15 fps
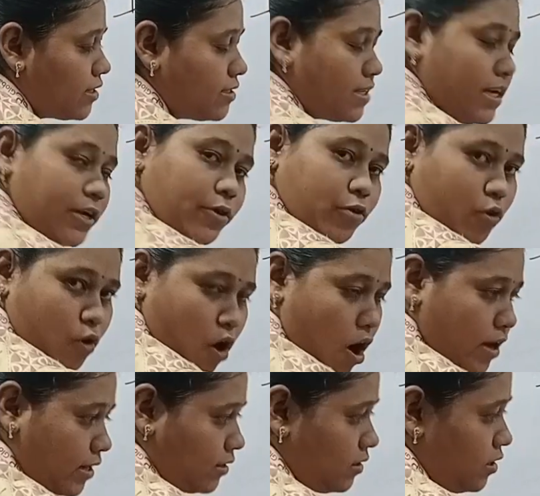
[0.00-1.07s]
result you
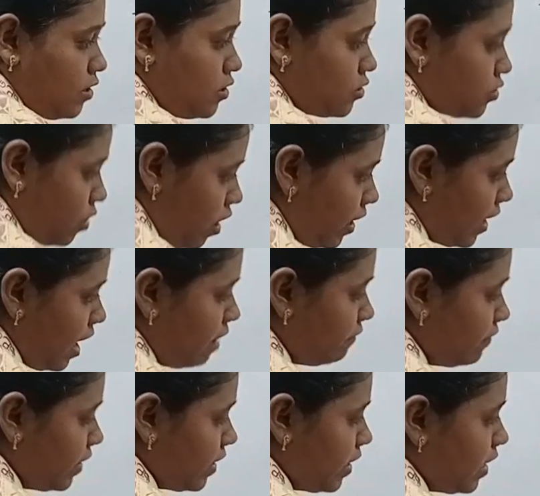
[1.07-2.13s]
got. So
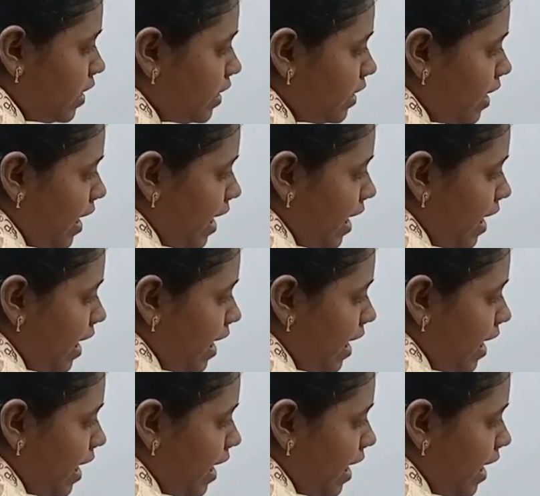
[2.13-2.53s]
now here